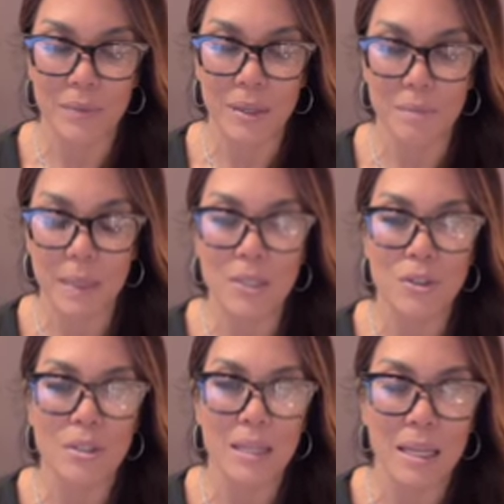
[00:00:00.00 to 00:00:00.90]
The pleaser
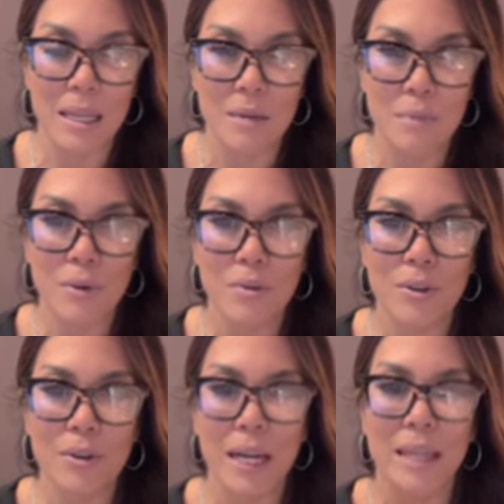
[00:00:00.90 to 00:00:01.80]
seeking the
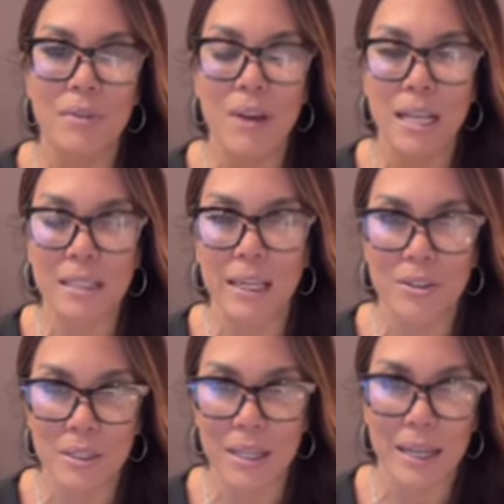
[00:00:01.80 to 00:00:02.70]
approval and the vacillator
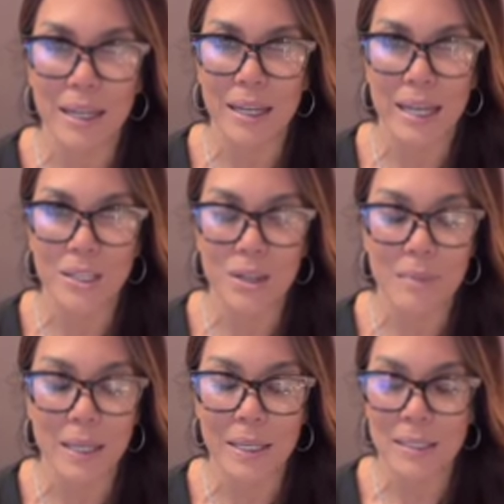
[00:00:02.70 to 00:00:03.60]
seeking connection,
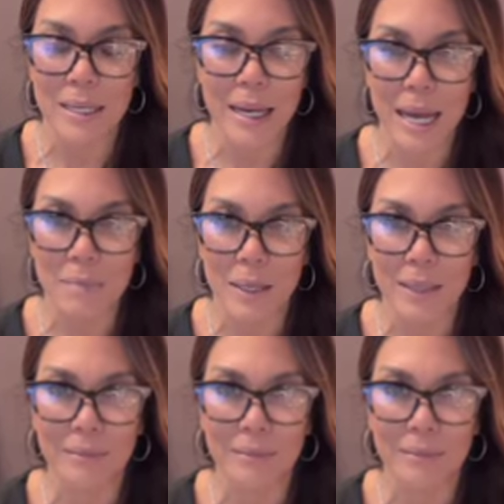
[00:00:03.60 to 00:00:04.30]
but it's not happening.